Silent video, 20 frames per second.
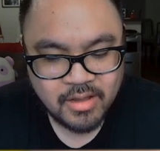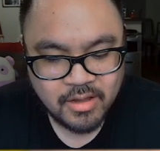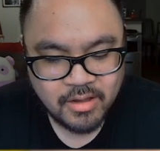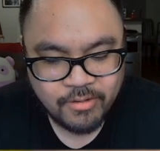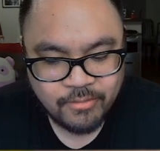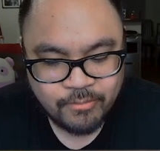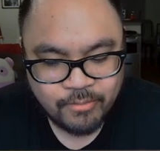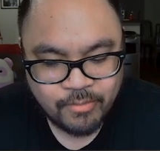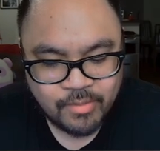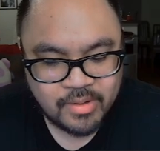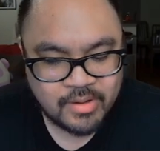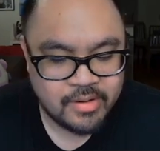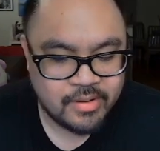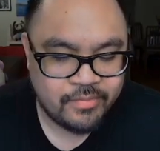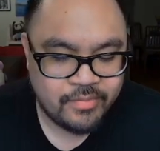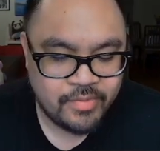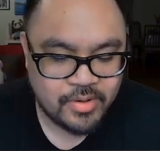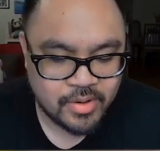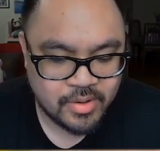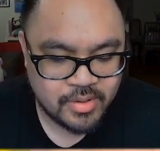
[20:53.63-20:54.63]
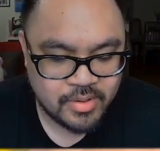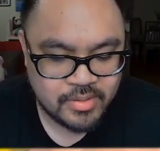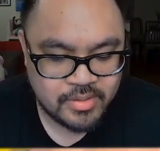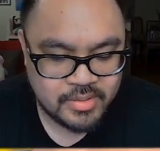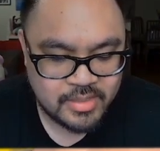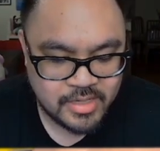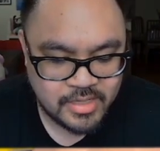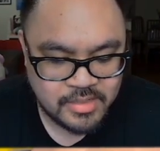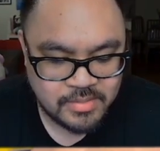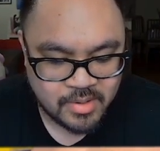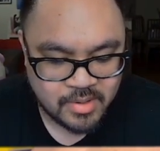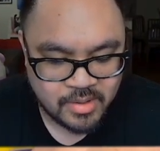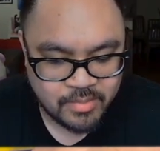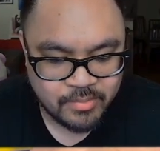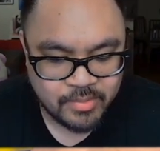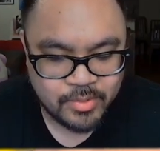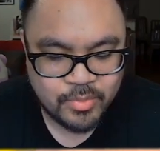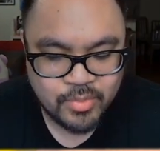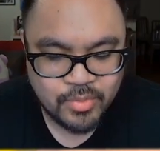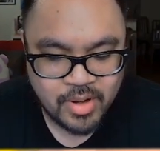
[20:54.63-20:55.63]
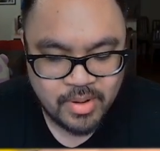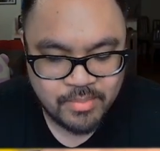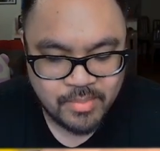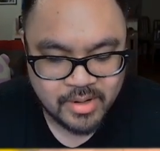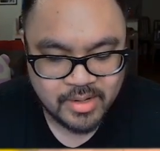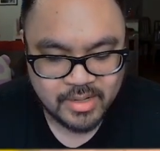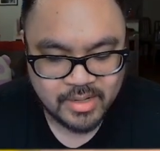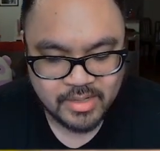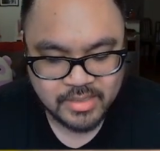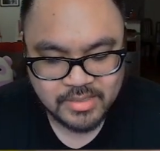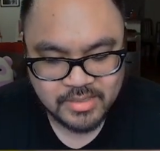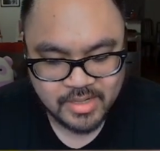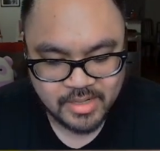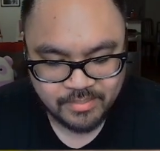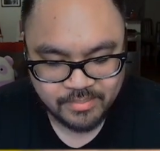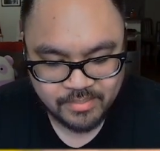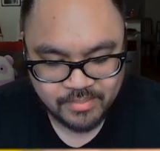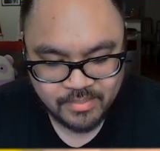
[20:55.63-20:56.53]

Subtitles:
of one of your Digimon with Greymon in its name,